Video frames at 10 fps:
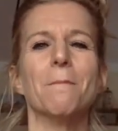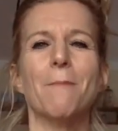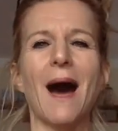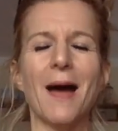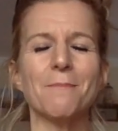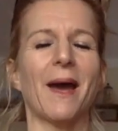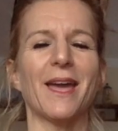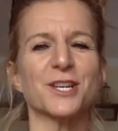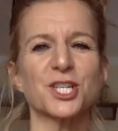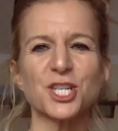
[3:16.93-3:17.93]
But
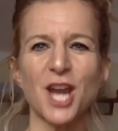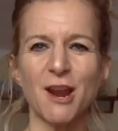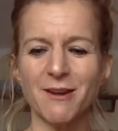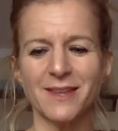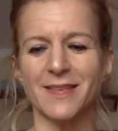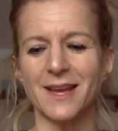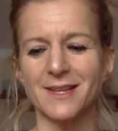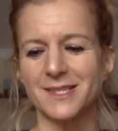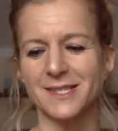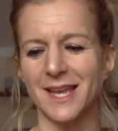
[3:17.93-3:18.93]
by us sharing this,